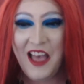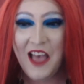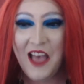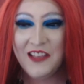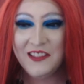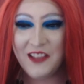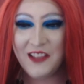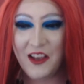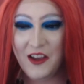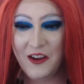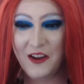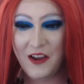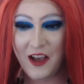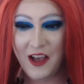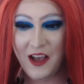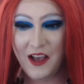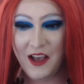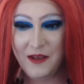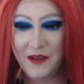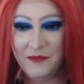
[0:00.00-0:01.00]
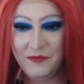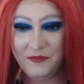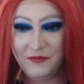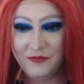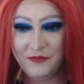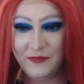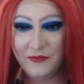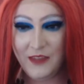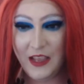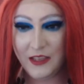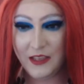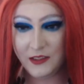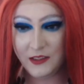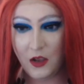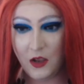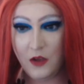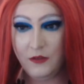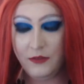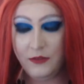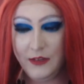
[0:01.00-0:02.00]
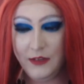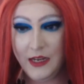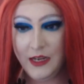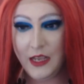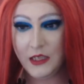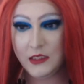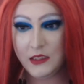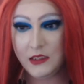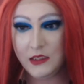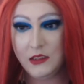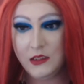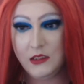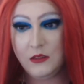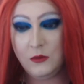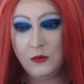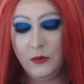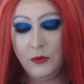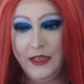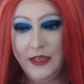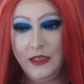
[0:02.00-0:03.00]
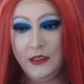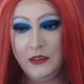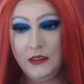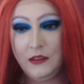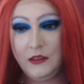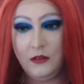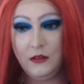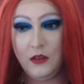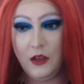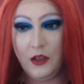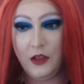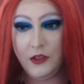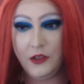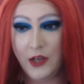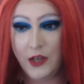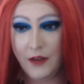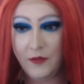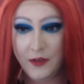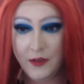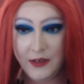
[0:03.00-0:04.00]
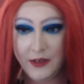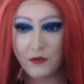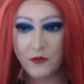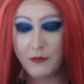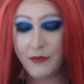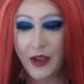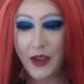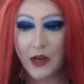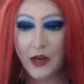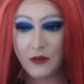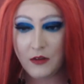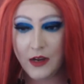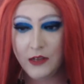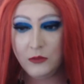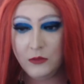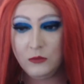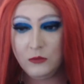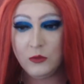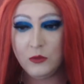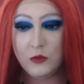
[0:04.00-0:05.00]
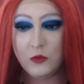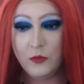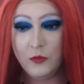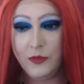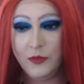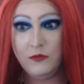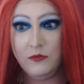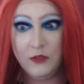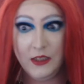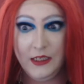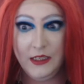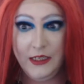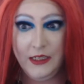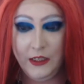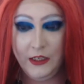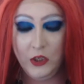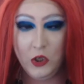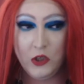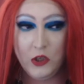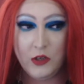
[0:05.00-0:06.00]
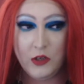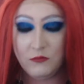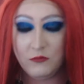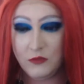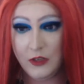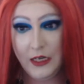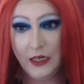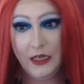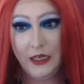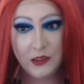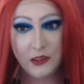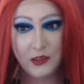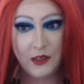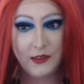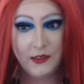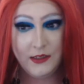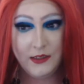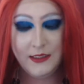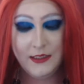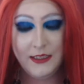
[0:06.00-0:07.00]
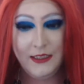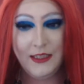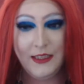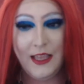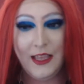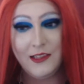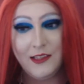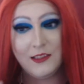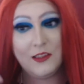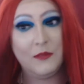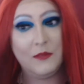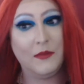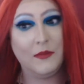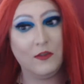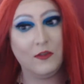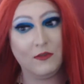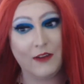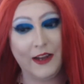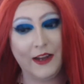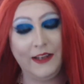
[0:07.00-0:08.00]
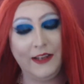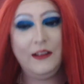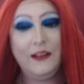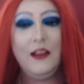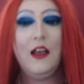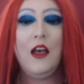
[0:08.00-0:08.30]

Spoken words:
So yeah, so hopefully next week I should have a different background, which will be really good. I'm really excited to see that. It's going to be great.